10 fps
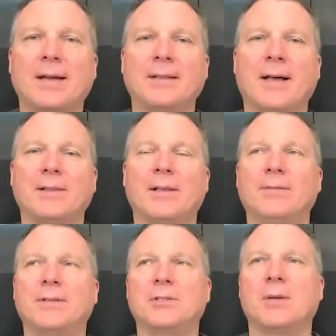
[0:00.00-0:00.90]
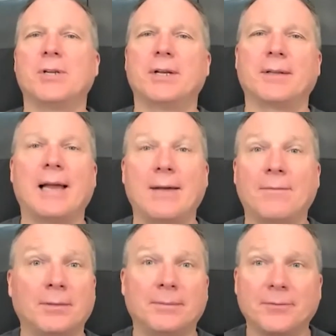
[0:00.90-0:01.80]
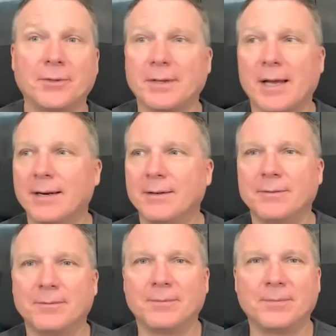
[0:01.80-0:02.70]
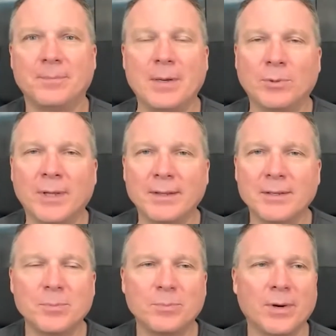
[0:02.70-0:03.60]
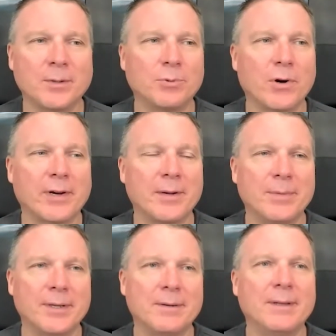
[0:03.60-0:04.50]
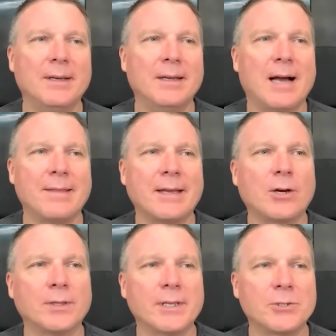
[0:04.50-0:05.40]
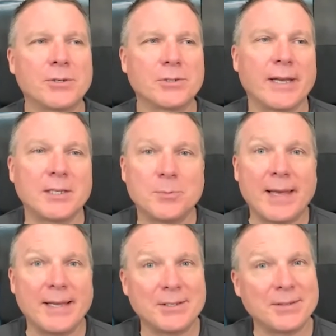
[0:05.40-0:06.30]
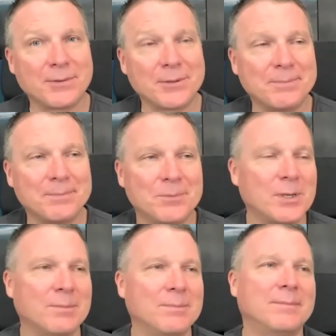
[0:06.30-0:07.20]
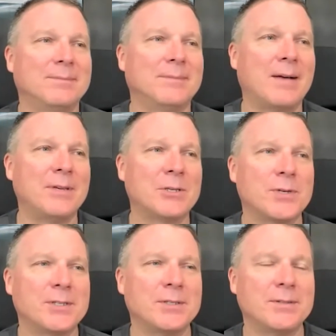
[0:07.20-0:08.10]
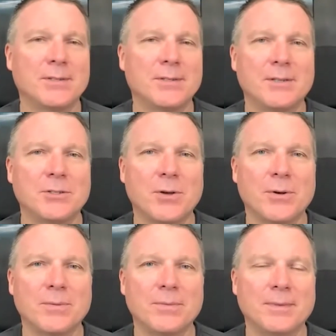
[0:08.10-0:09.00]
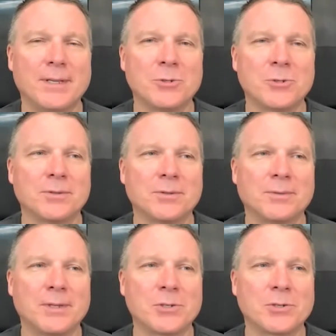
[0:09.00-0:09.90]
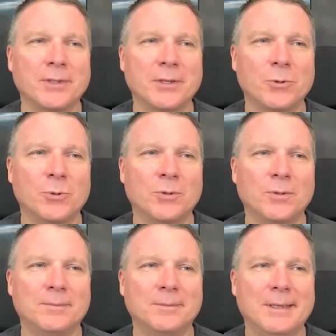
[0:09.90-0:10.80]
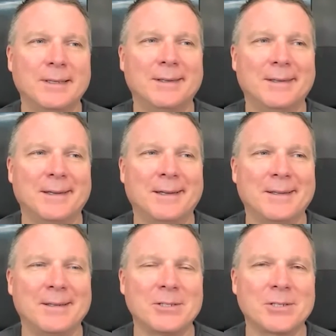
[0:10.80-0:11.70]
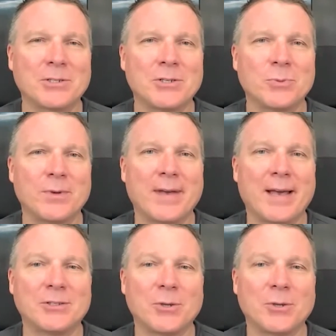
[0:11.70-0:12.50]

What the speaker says: I love this subject, and I have all different kind of people on the program, but I think our listeners like space for some obvious reasons. And so these are really cool discussions we've had.